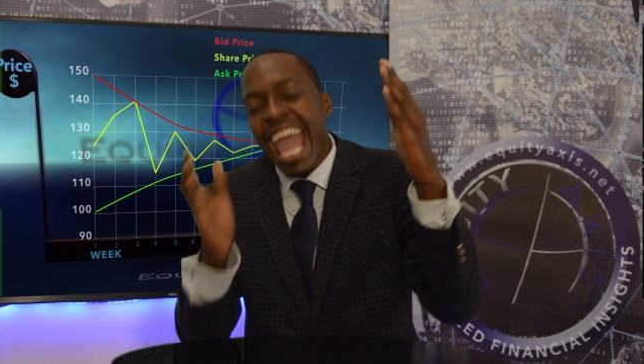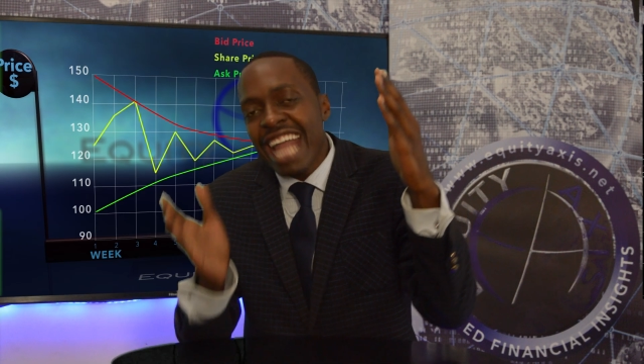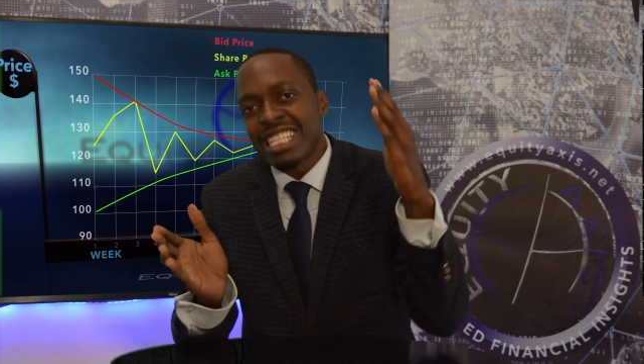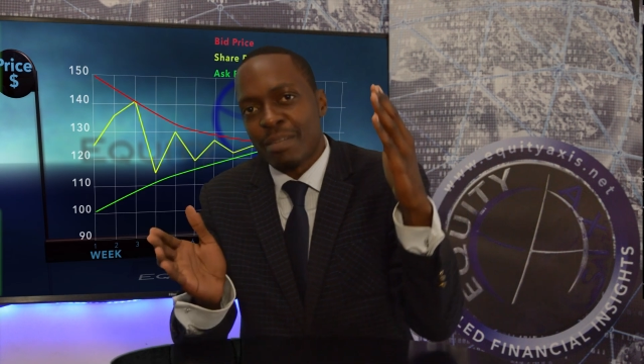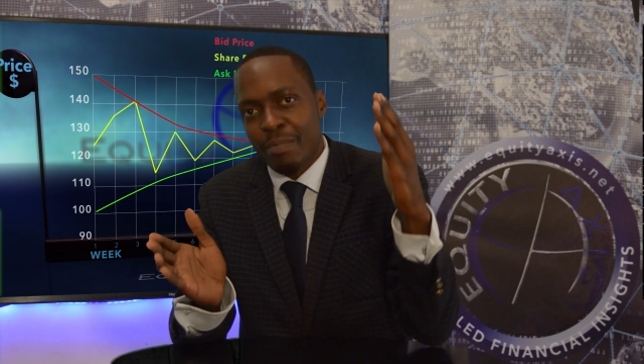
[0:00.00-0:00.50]

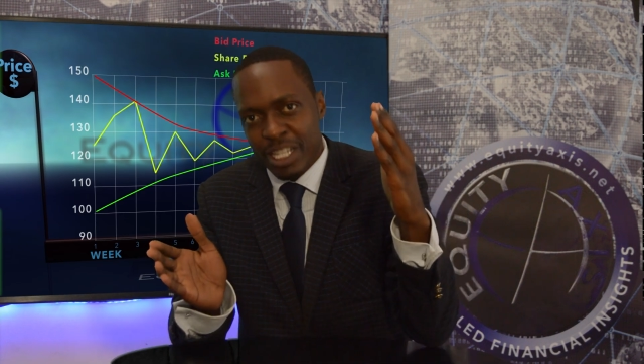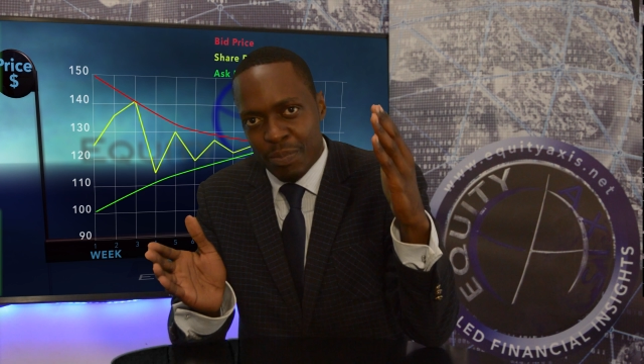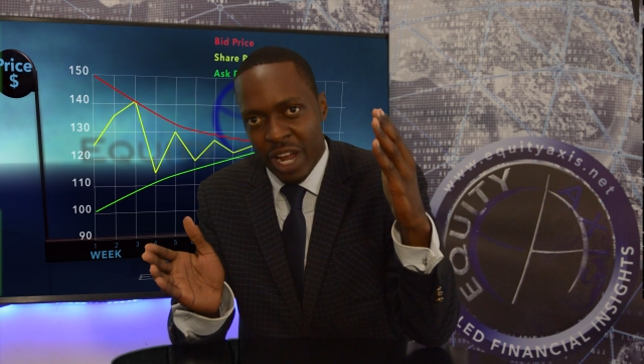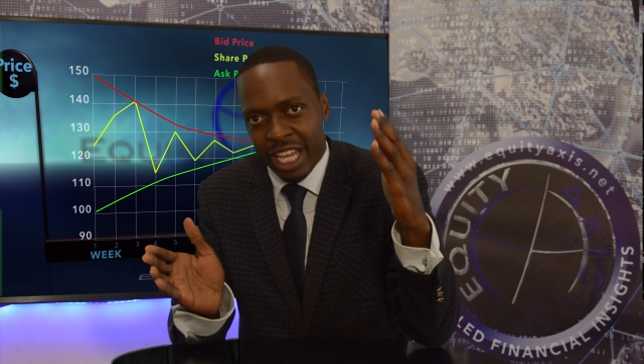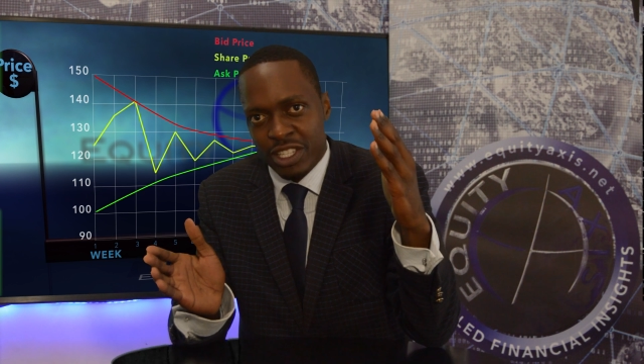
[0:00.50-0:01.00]
and the
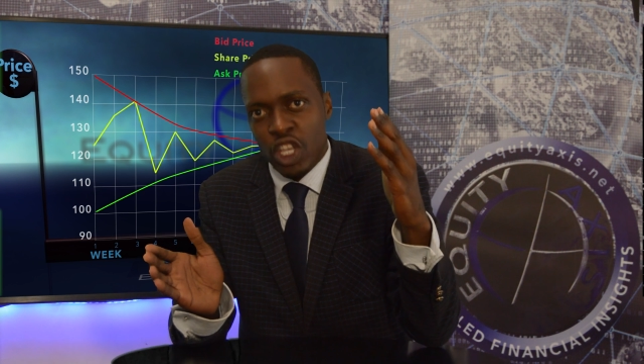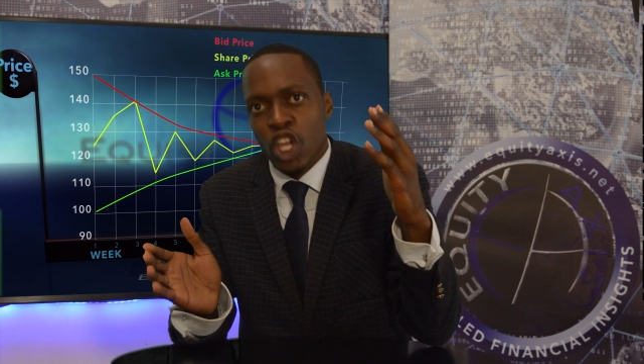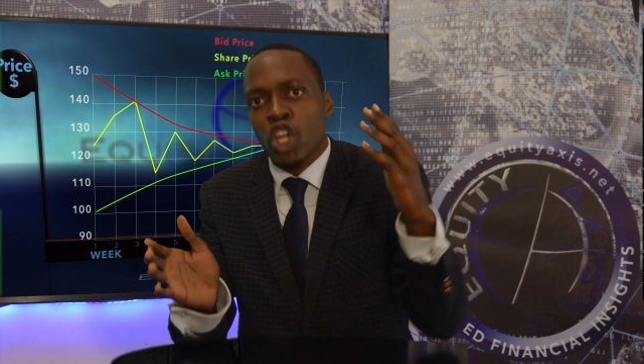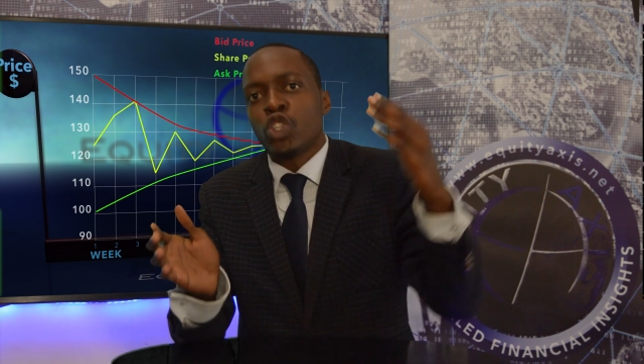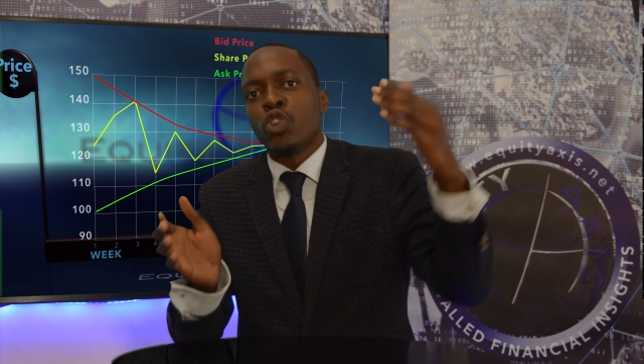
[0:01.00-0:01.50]
bid price
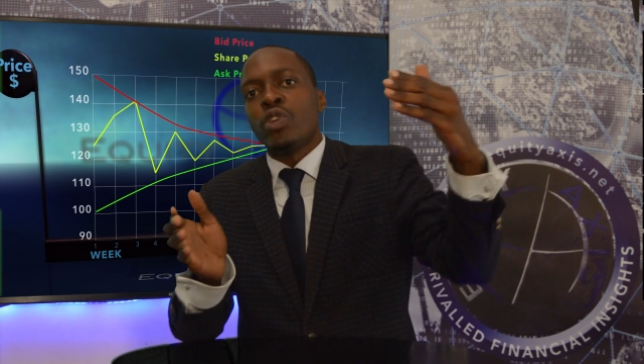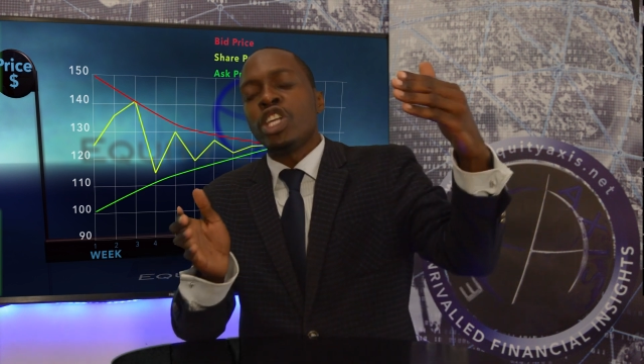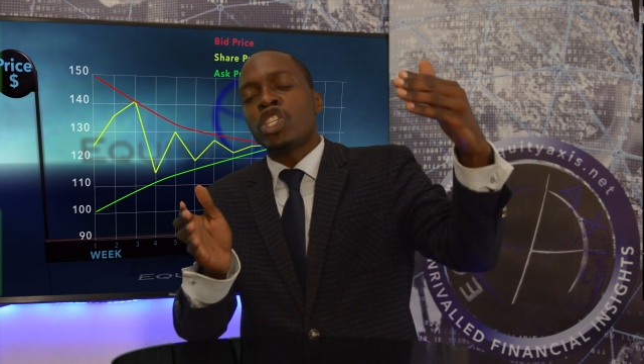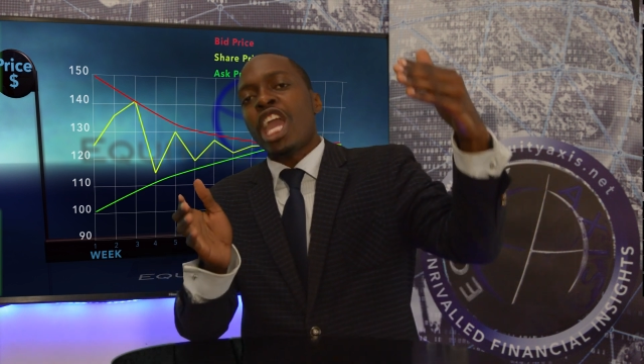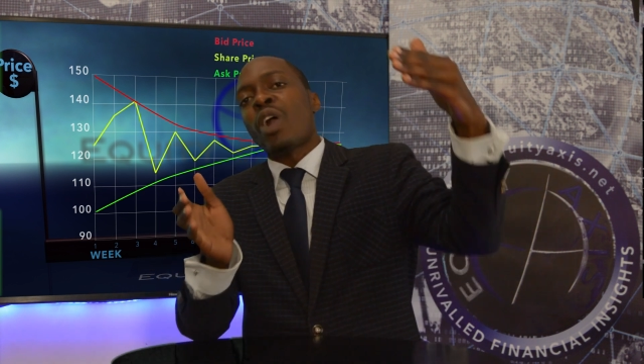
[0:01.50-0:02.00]
to
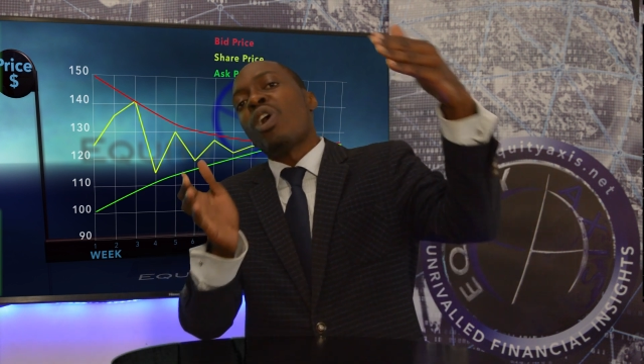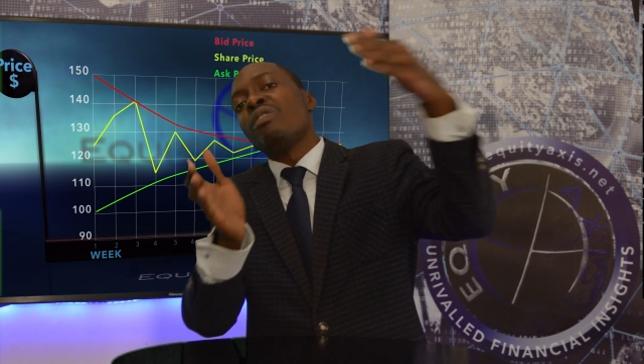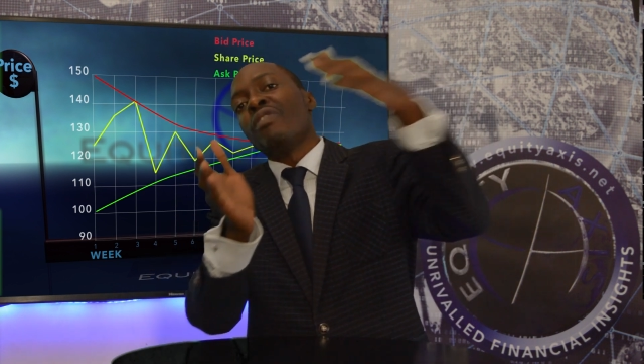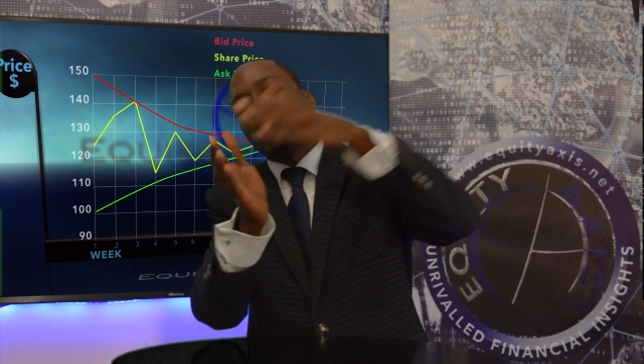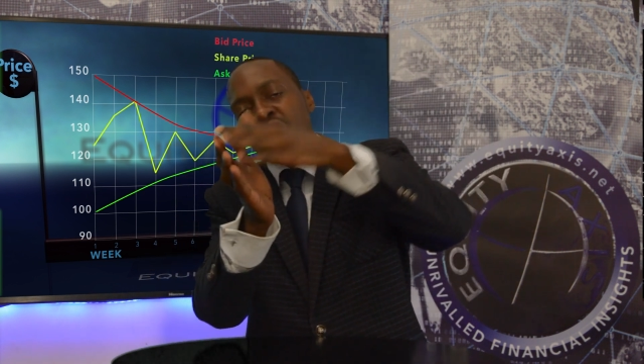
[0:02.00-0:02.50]
reach a
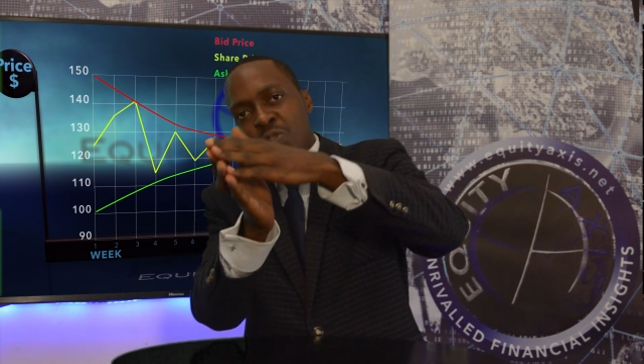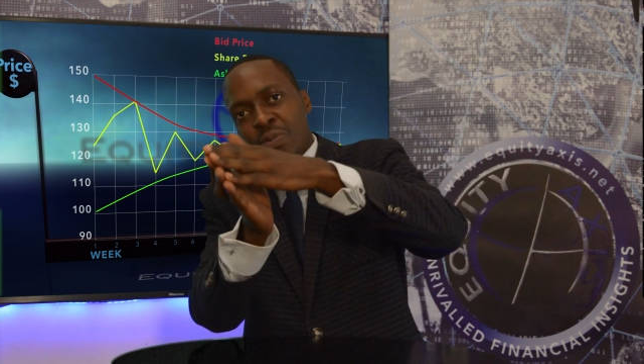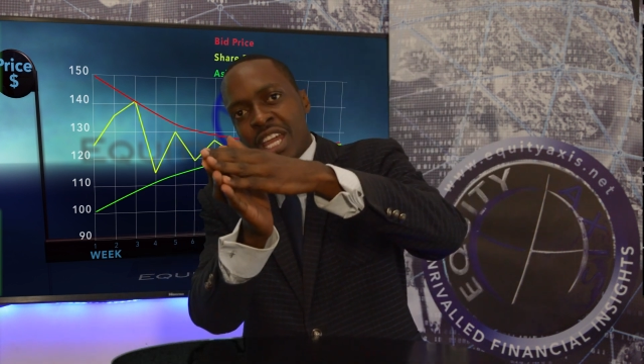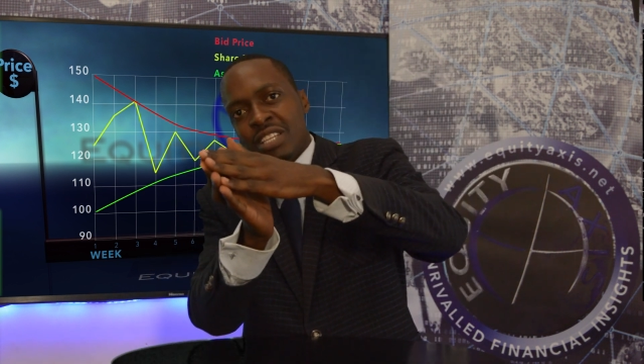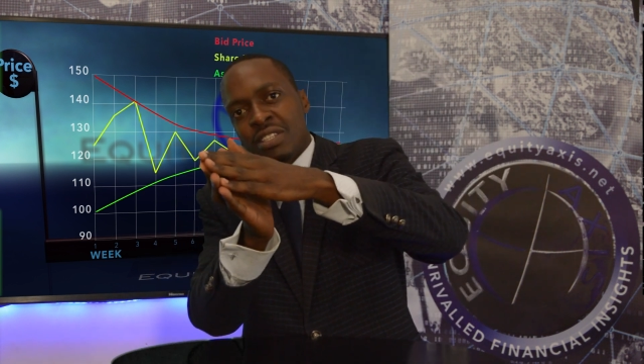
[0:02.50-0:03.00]
convergence
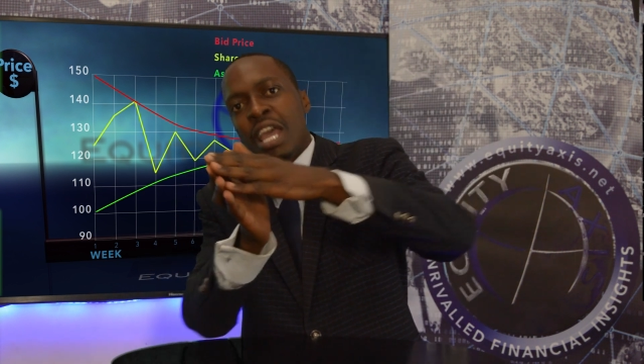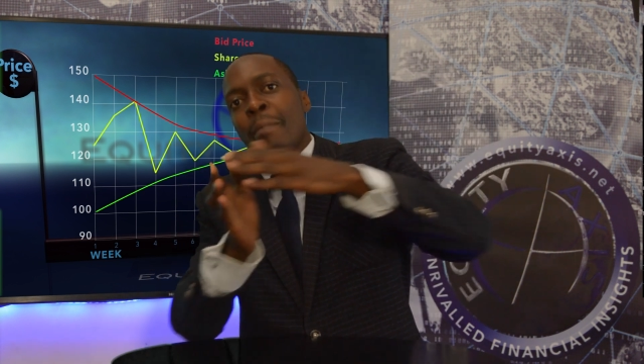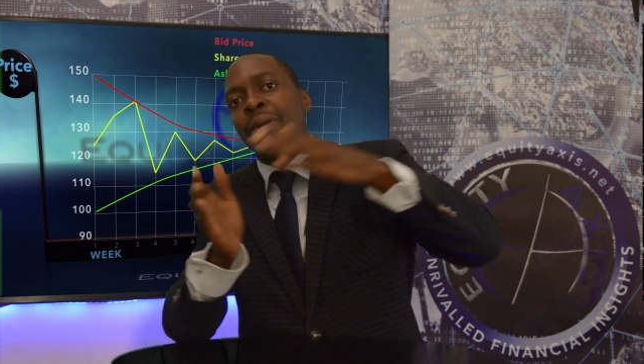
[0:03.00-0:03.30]
place.